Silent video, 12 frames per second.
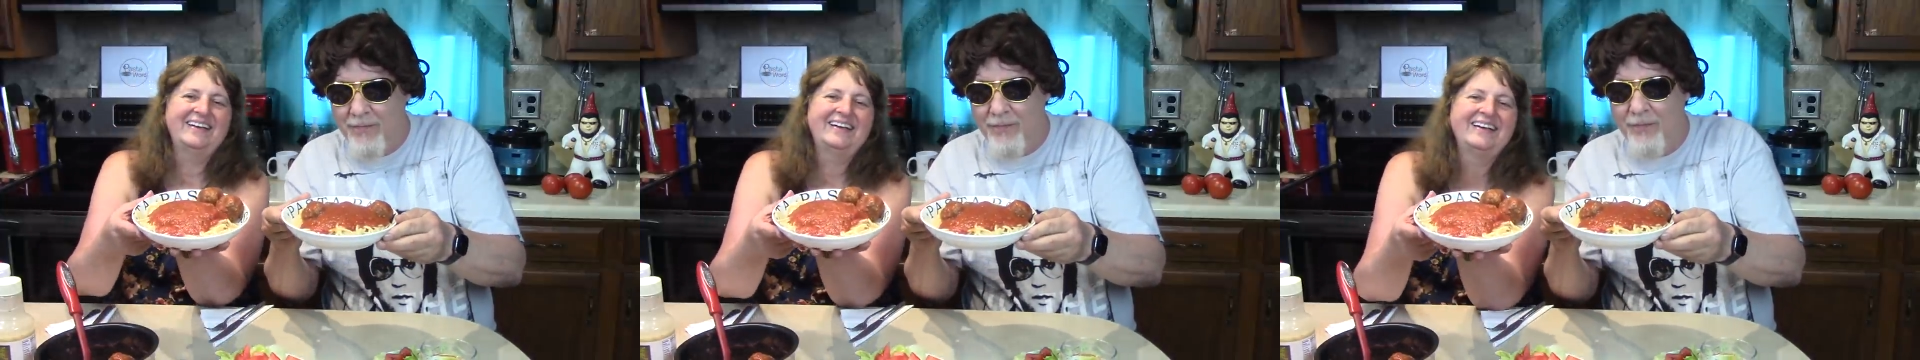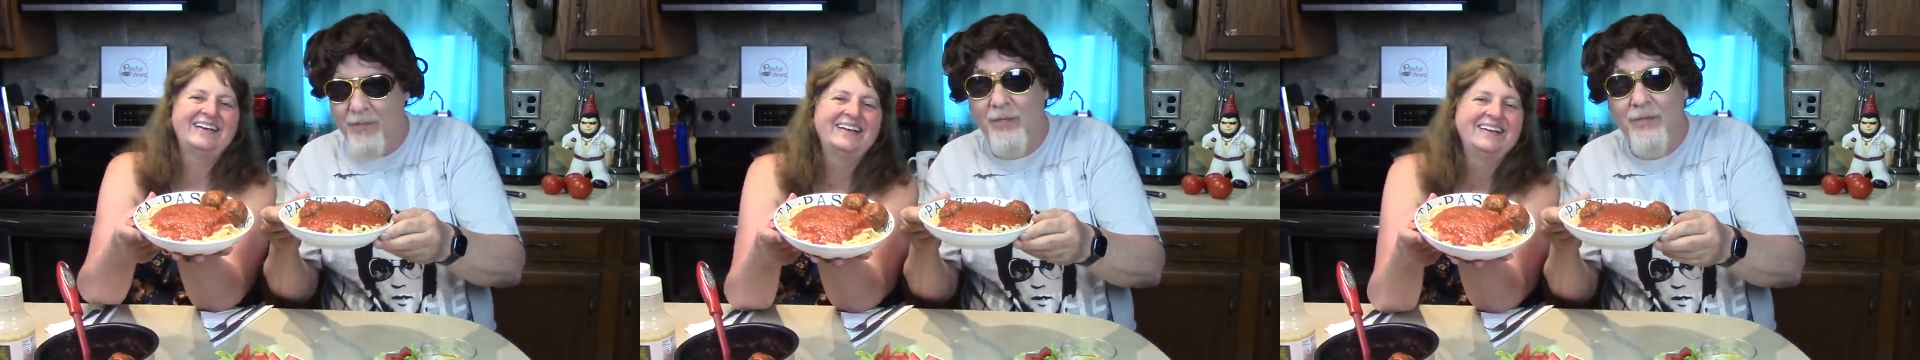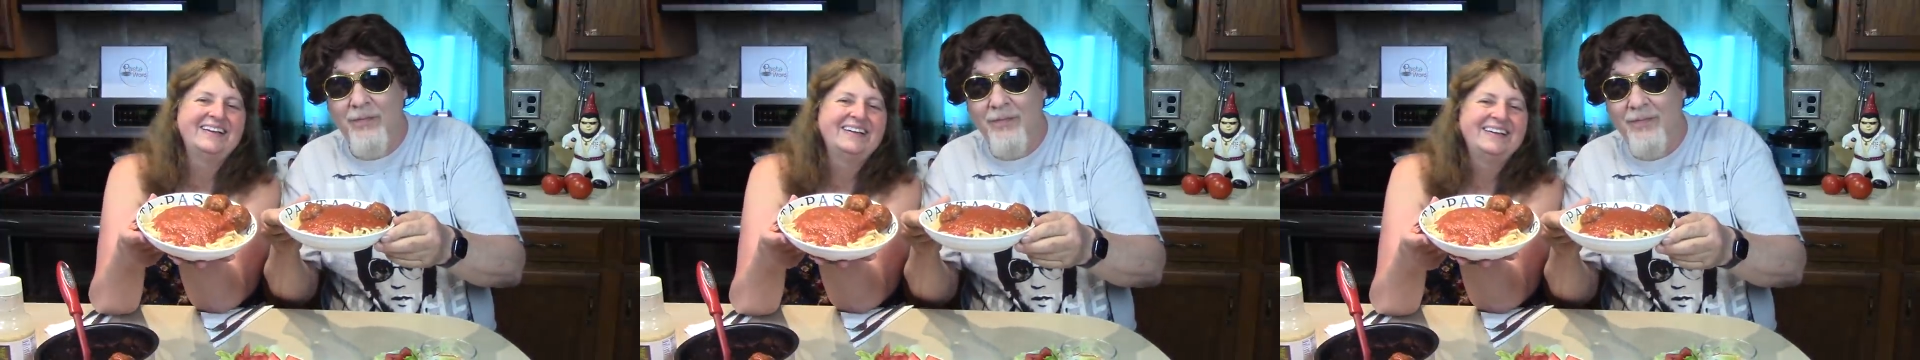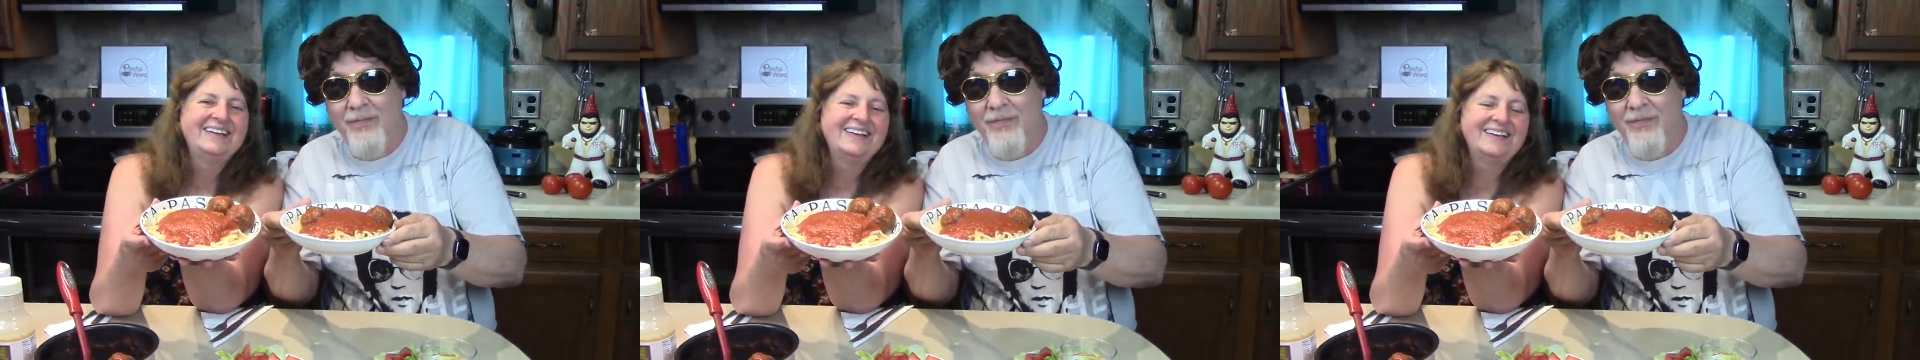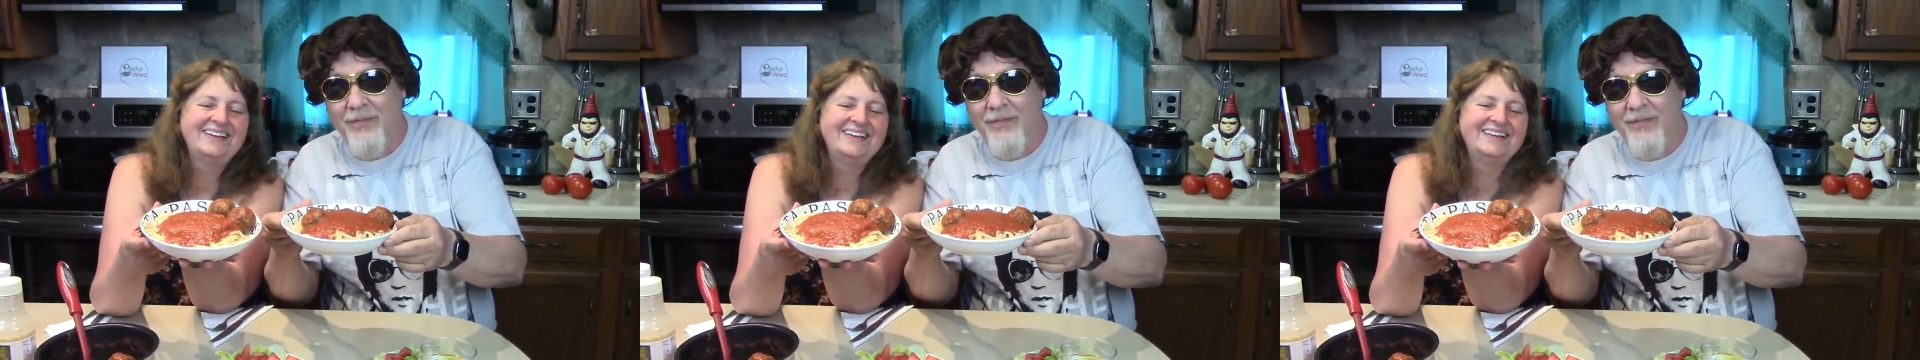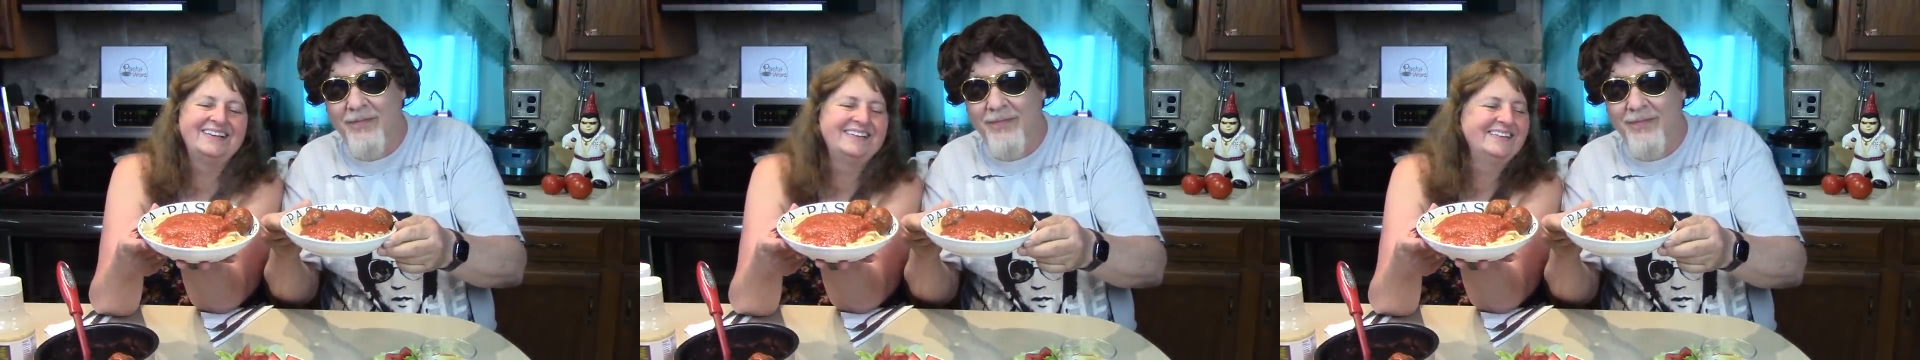
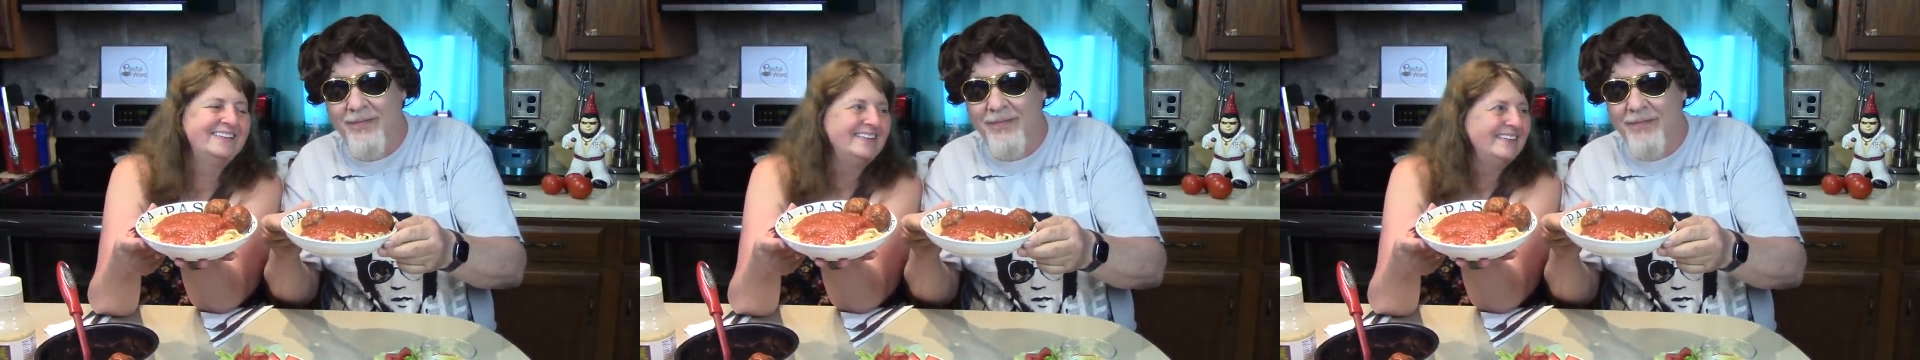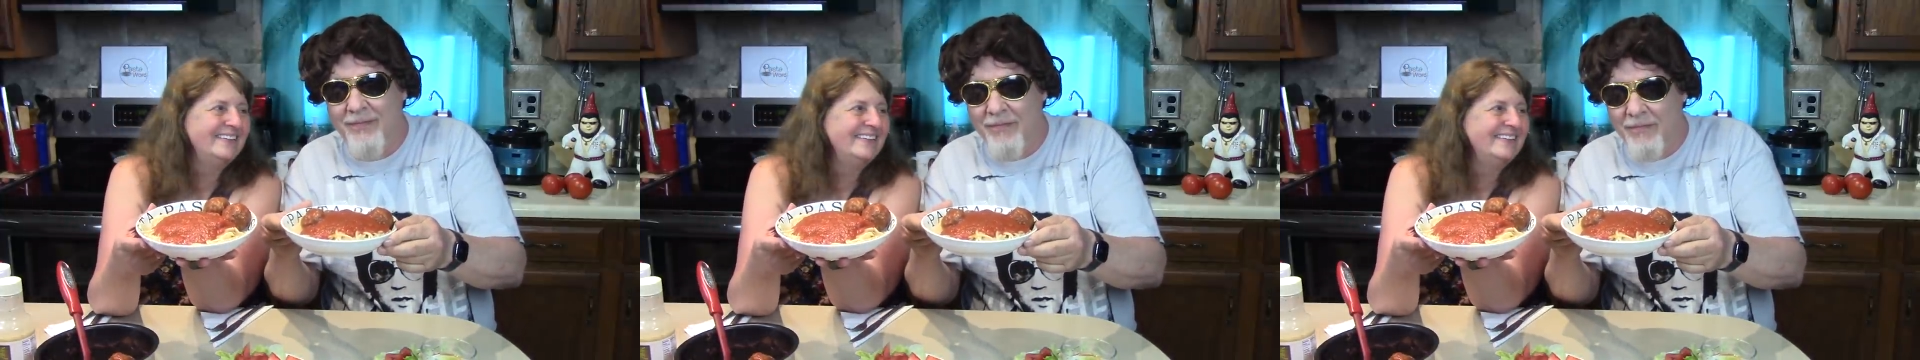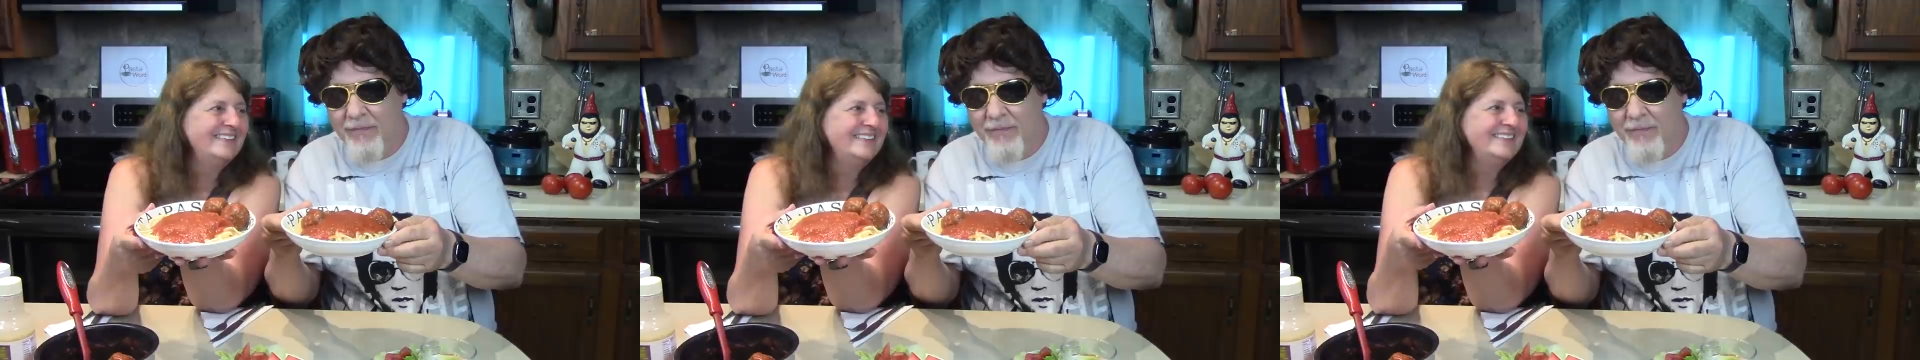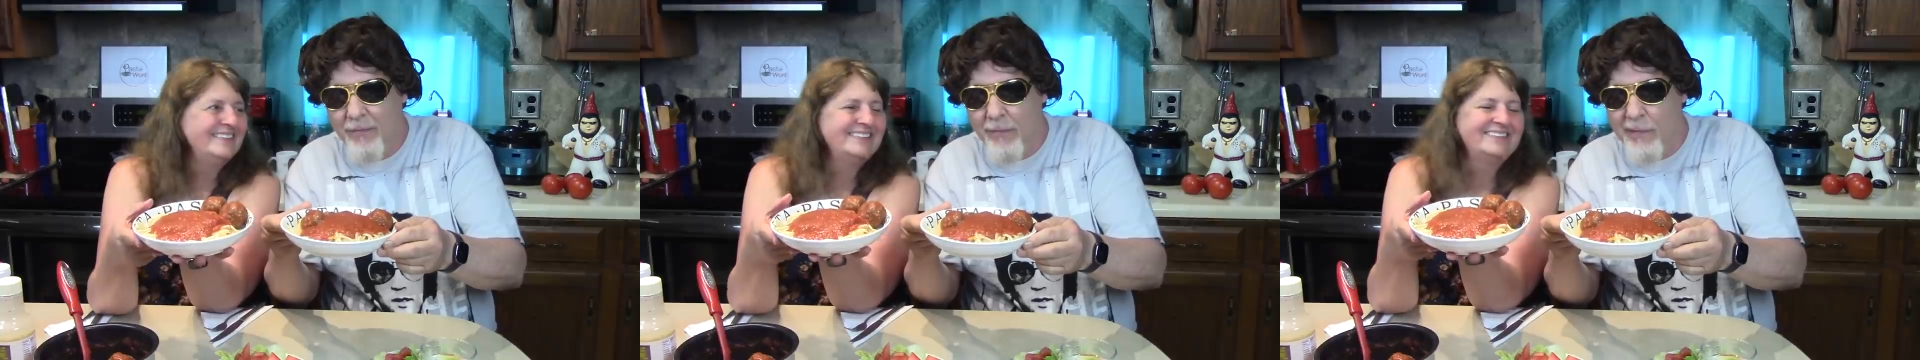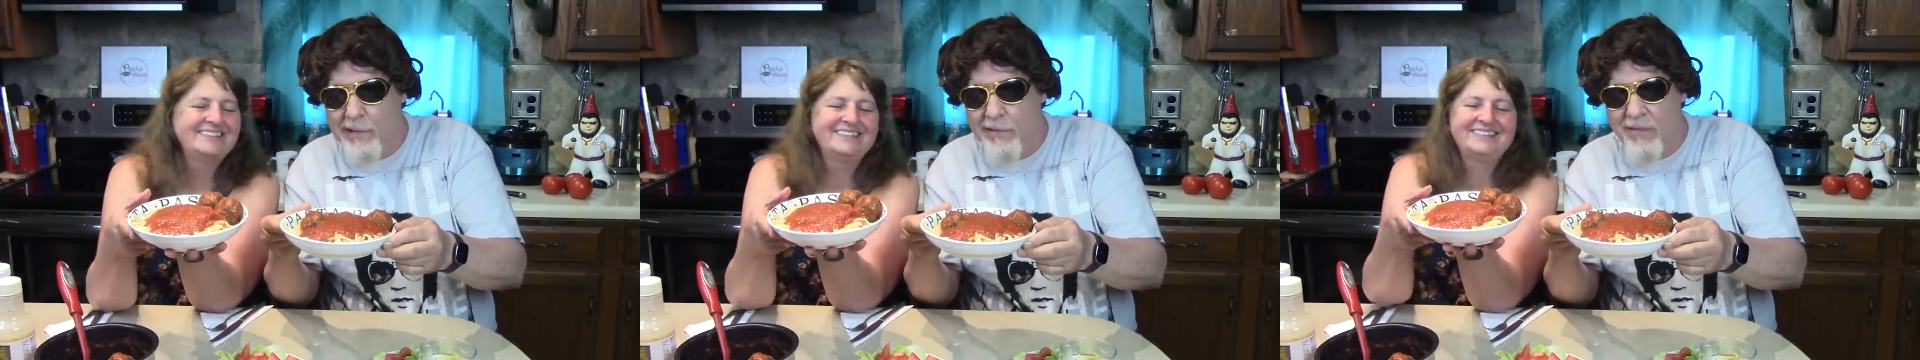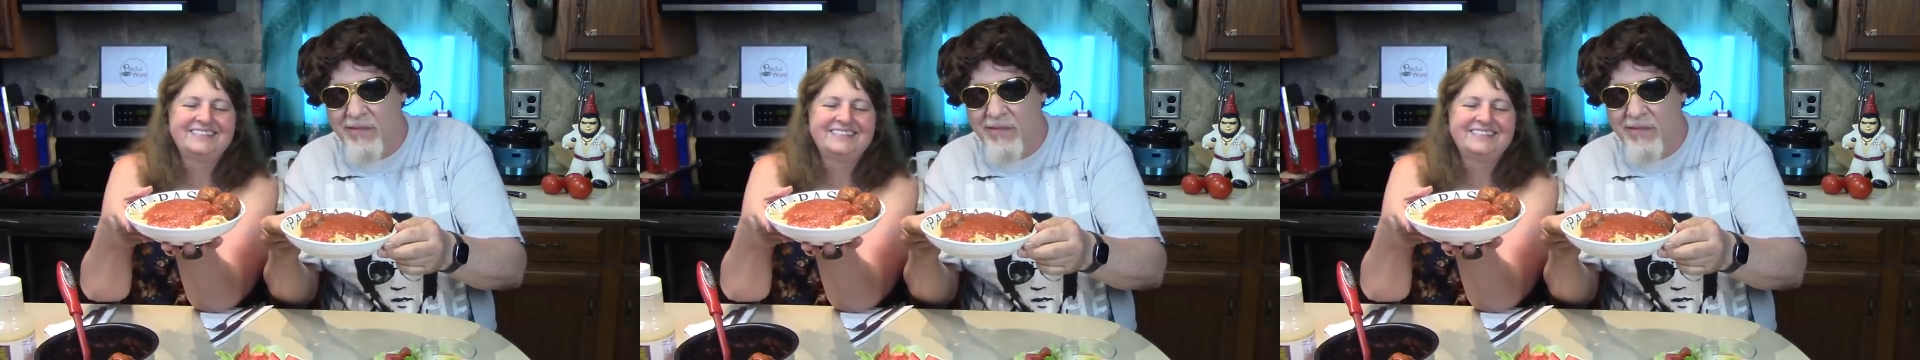(silence)